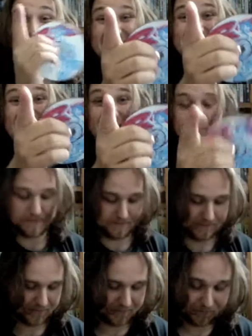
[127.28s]
Hate them.
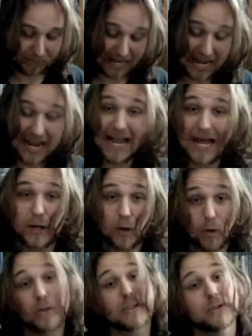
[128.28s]
And
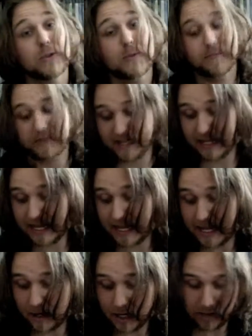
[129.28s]
also
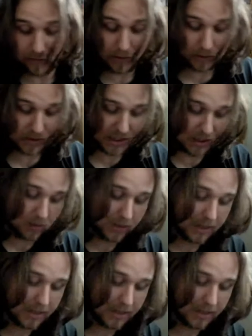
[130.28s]
around town,